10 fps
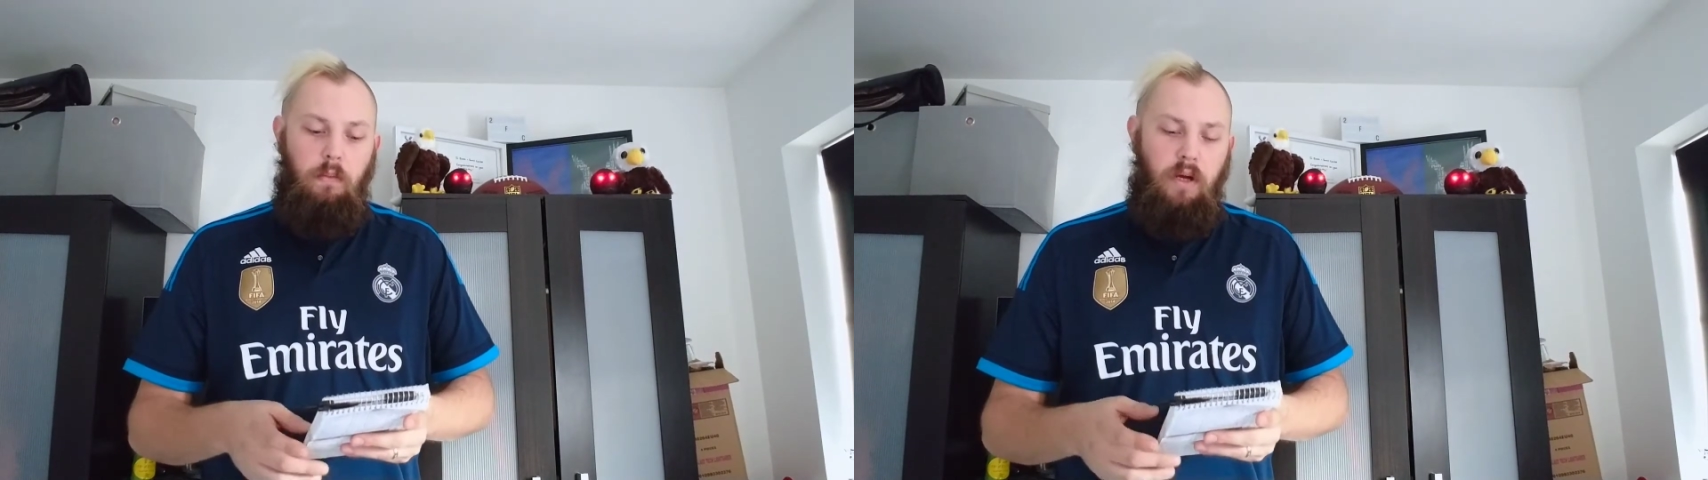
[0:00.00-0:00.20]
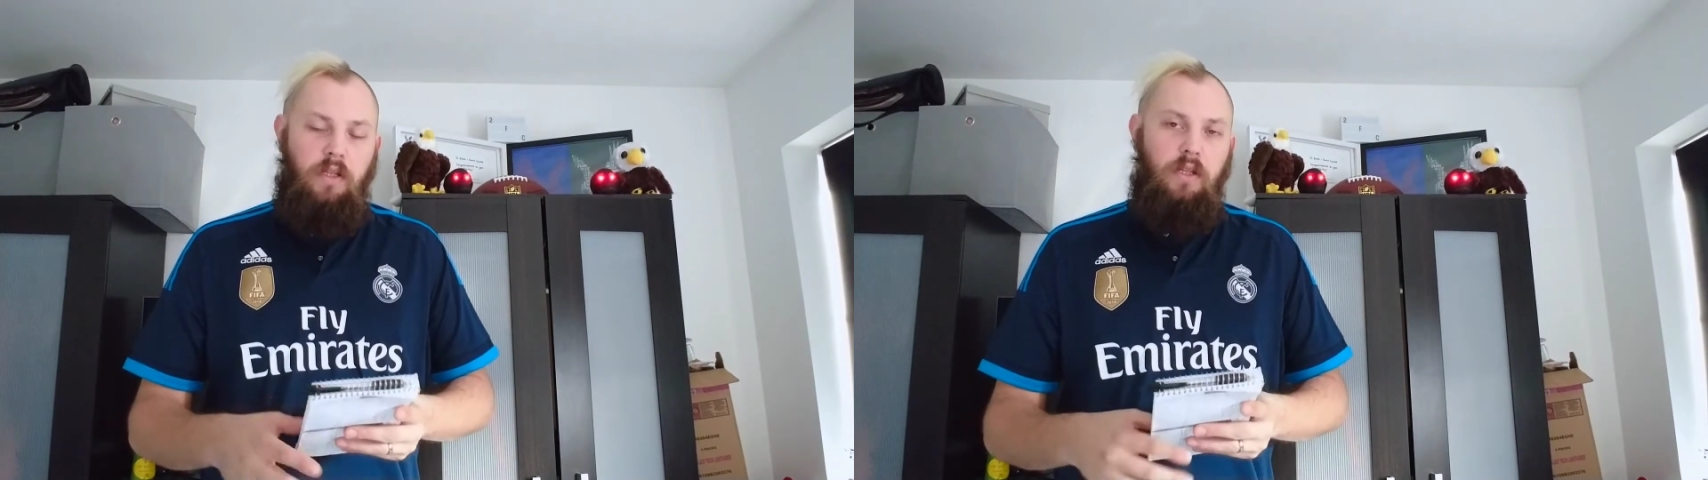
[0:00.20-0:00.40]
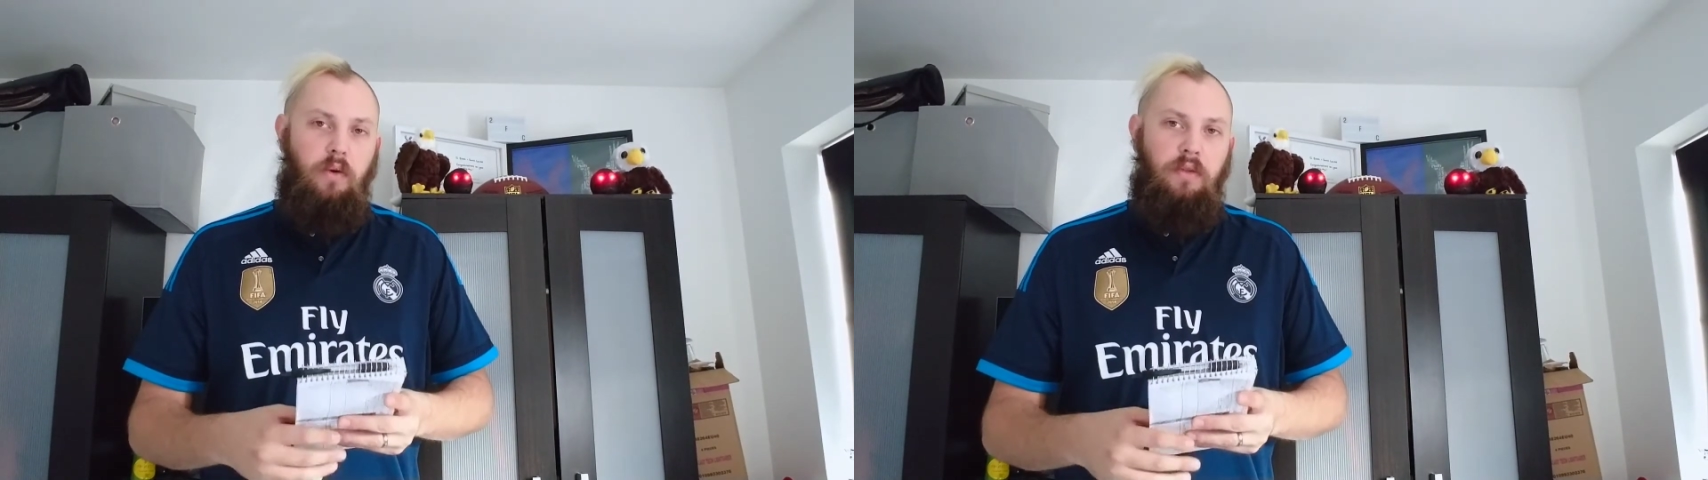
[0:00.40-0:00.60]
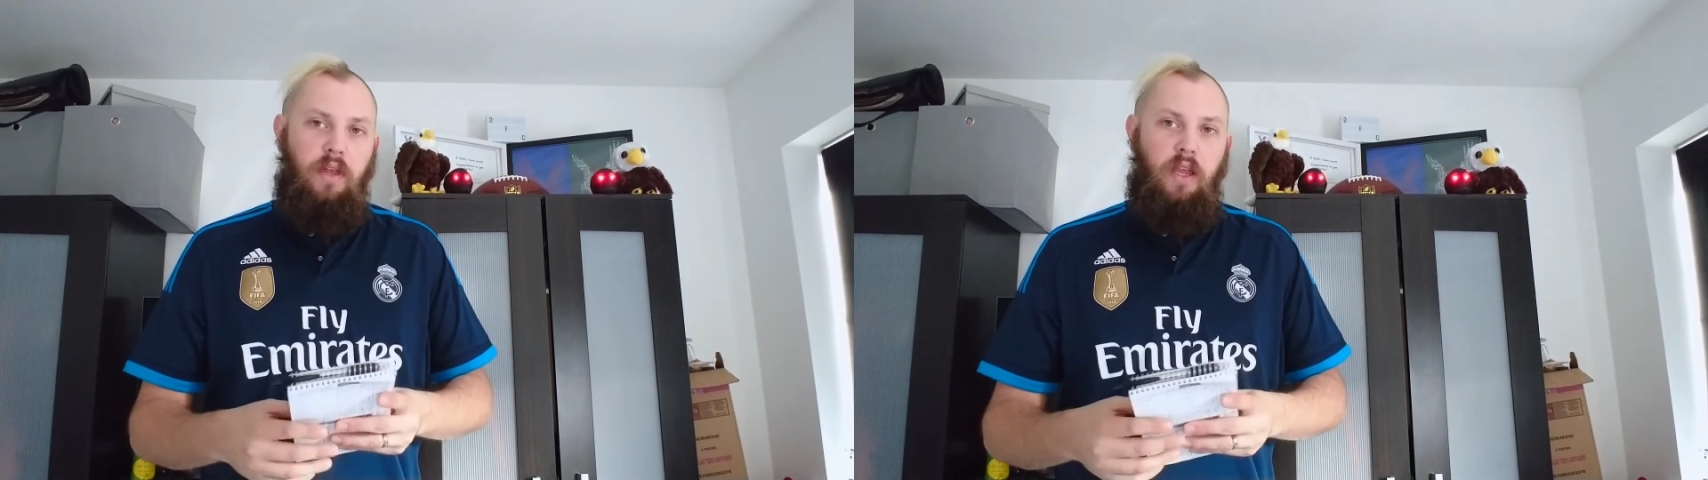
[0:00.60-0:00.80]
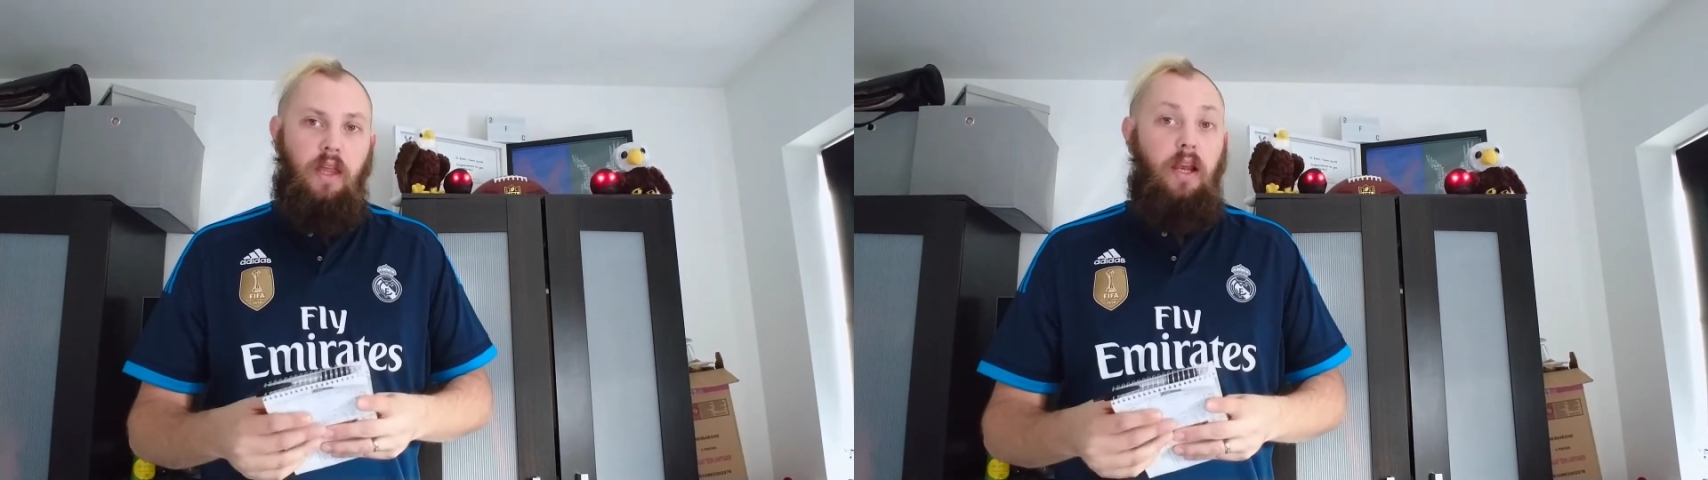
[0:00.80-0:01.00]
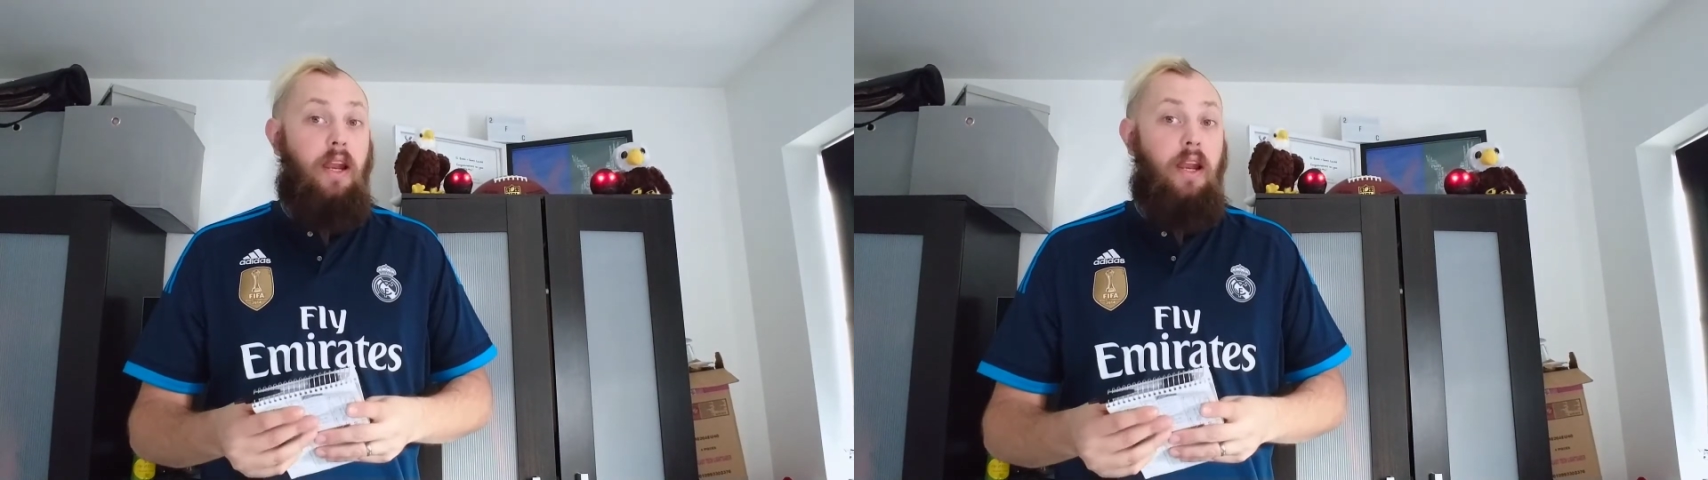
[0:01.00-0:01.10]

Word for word: but I still think that